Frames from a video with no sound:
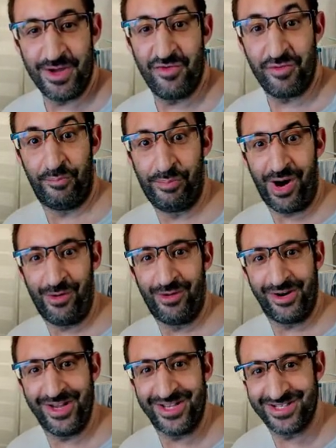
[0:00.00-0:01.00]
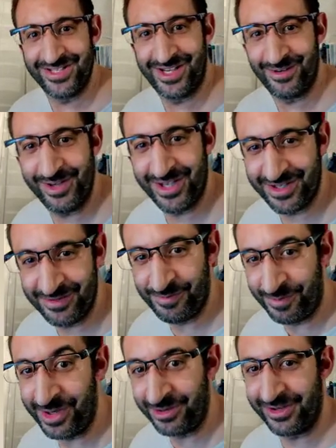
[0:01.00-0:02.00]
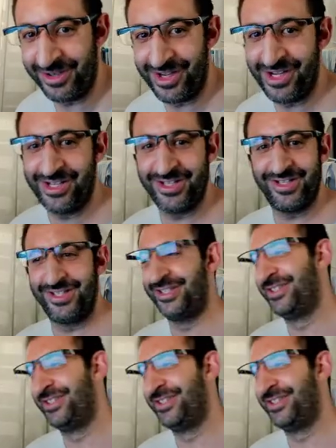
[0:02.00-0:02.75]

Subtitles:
you have the power. Yes, now yes, power. Huh?